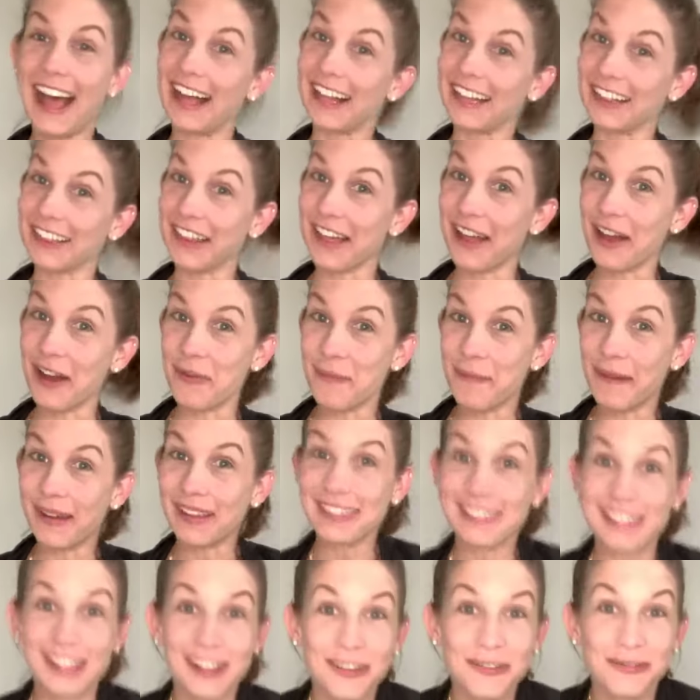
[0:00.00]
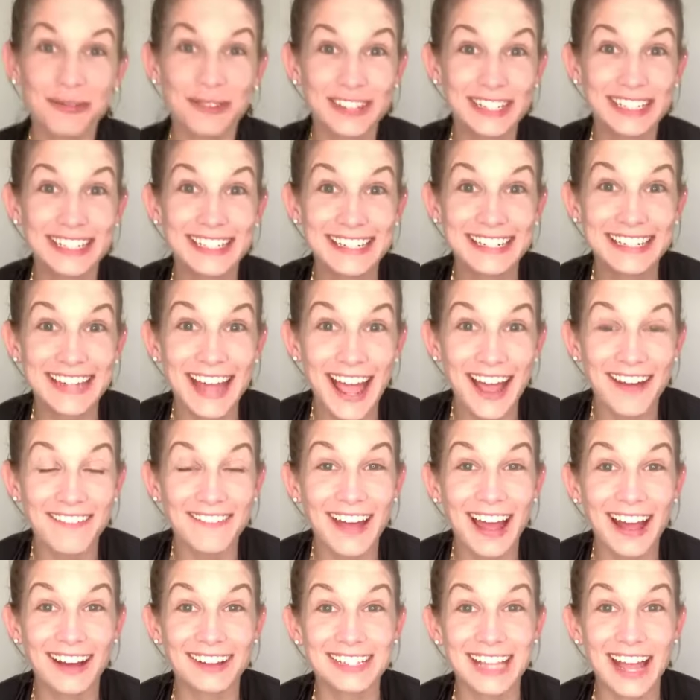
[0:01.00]
Hello, Best Self with Steph.
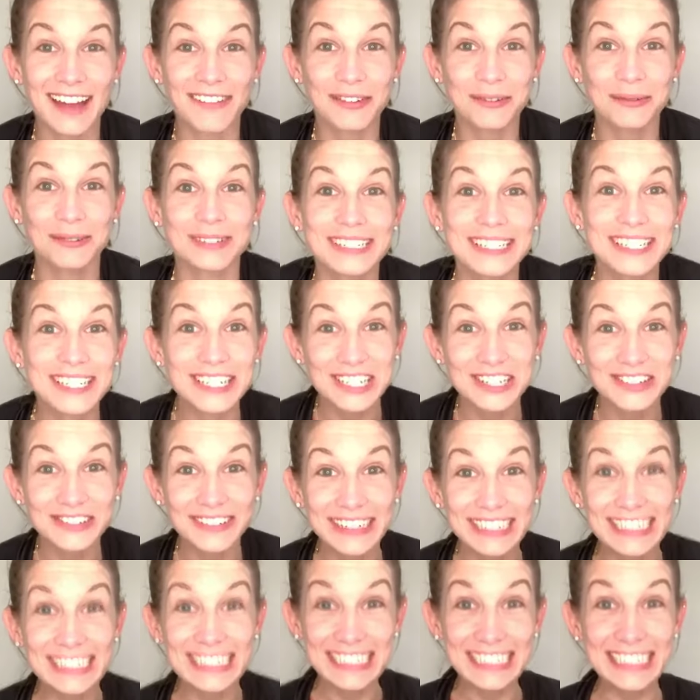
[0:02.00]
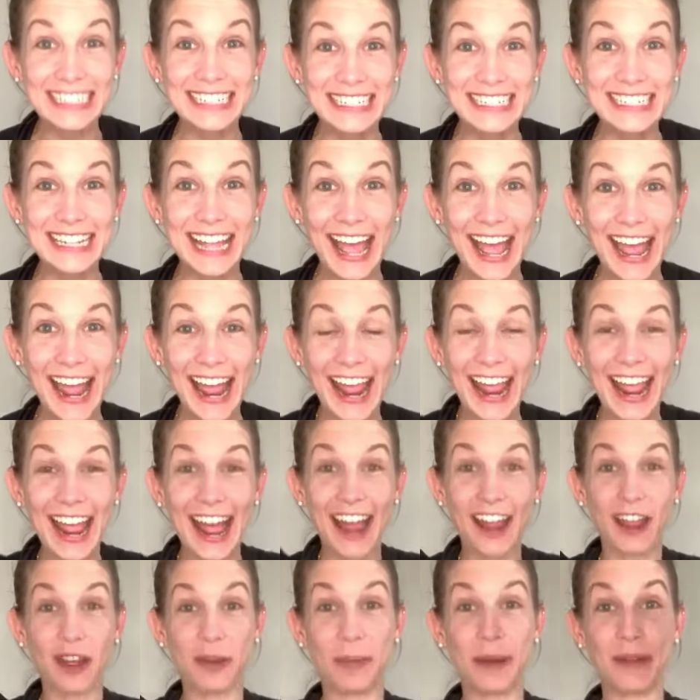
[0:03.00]
How's everyone doing today?
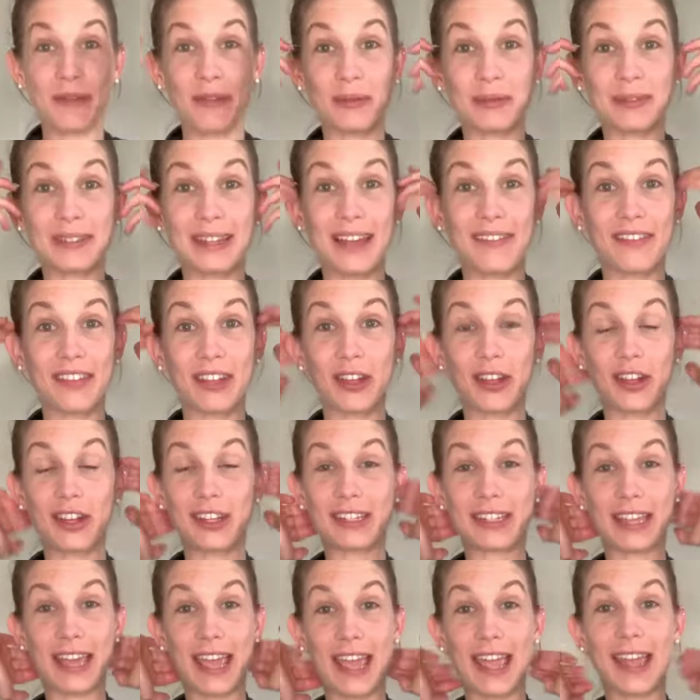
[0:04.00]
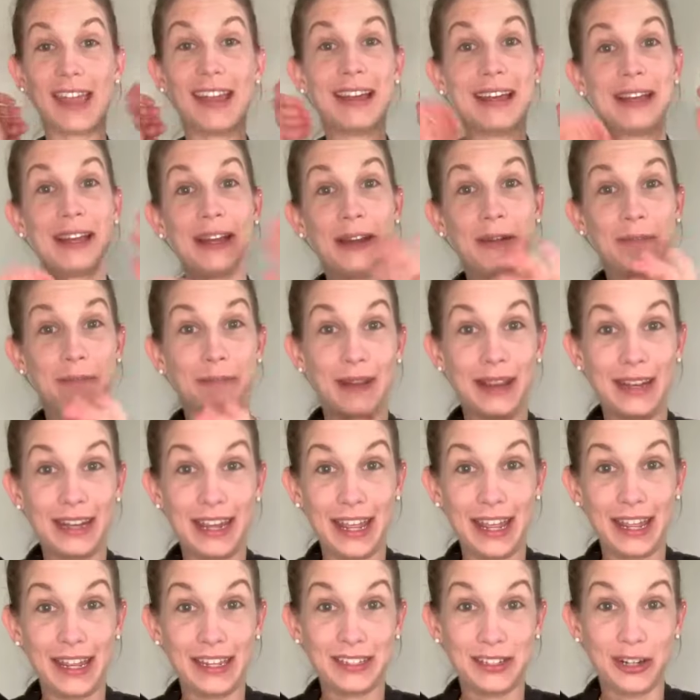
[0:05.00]
I hope everyone's having a good day. My
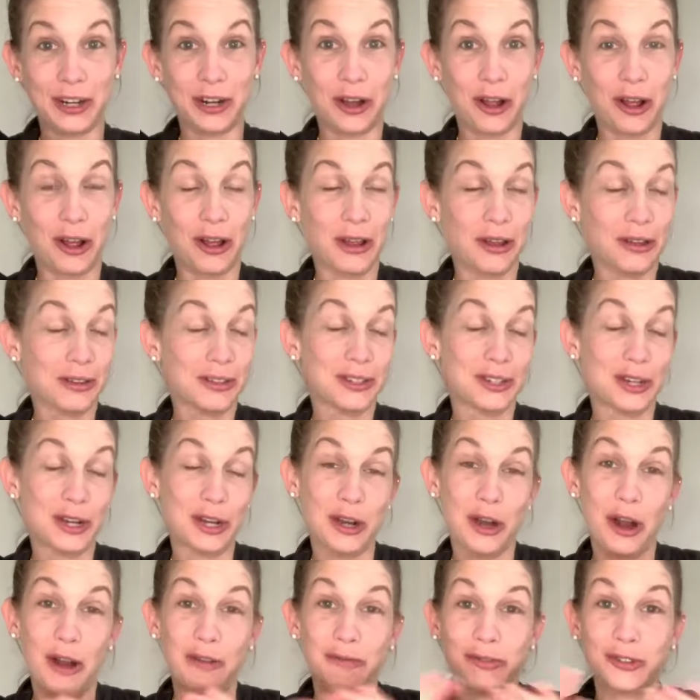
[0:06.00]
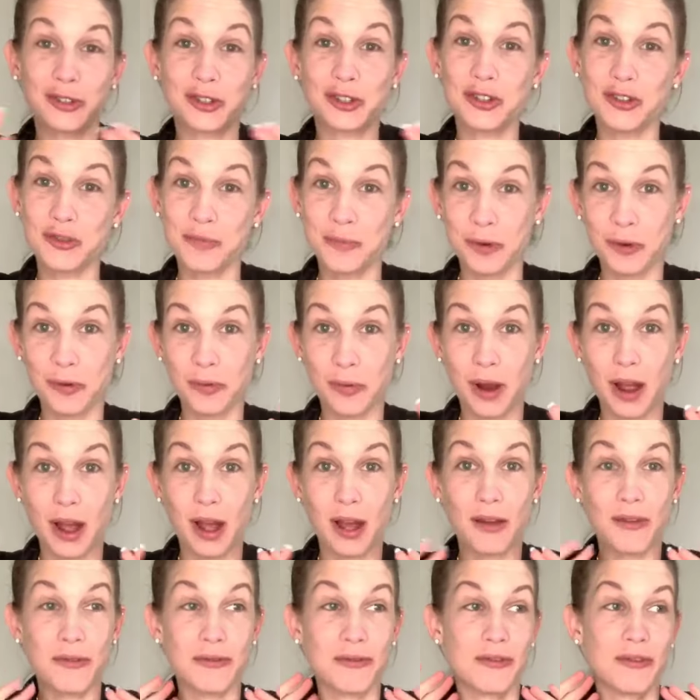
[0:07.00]
day started off super
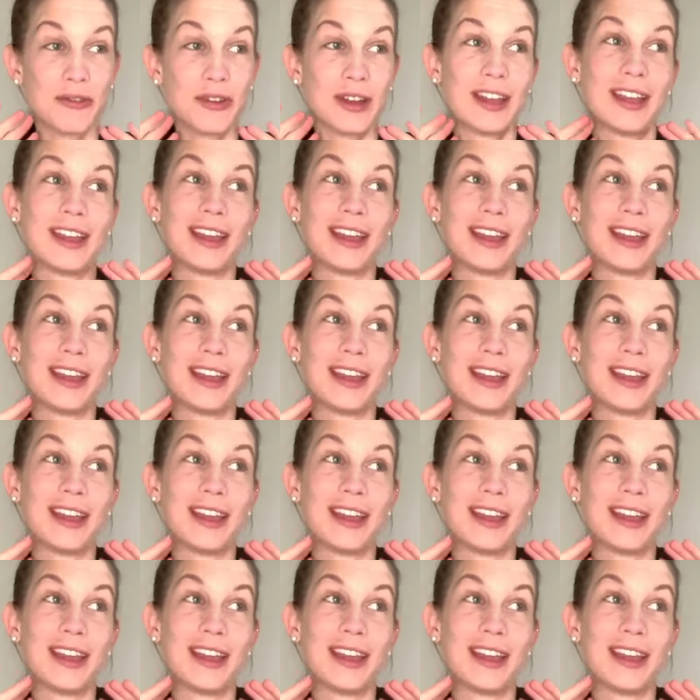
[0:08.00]
rough.